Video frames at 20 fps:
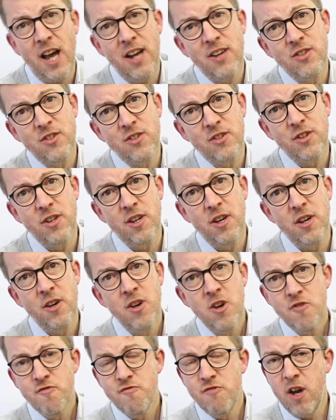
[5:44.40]
under
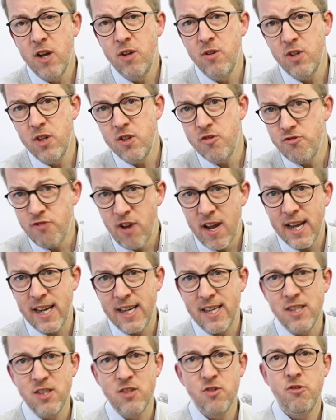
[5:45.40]
the road at
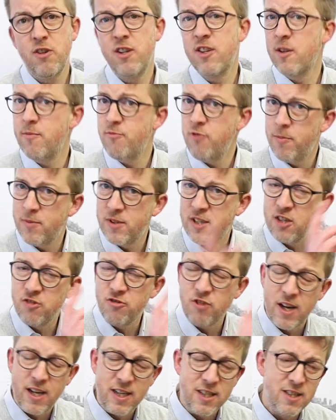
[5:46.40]
drains or under the property at
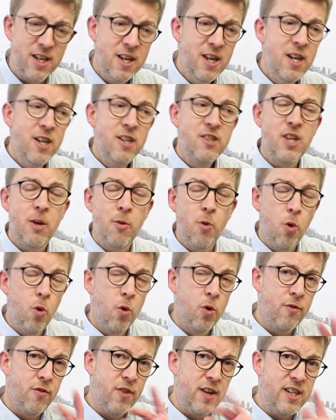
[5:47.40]
drains. So
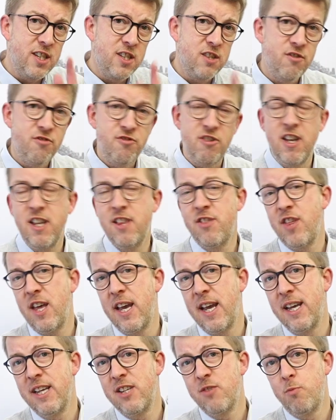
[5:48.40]
all of these 3
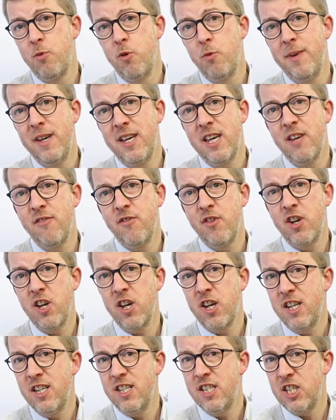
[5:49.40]
things will be given
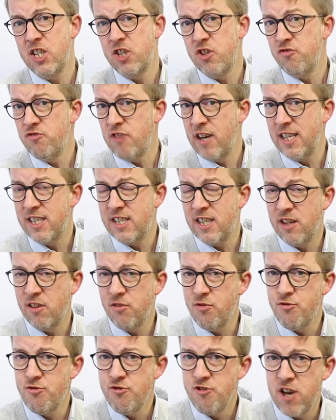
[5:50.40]
a condition rating
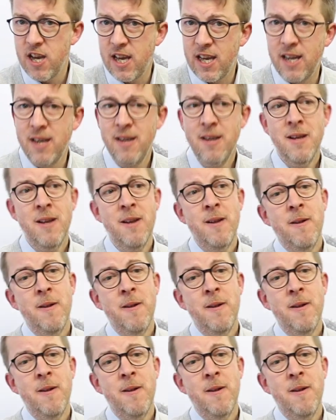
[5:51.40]
3.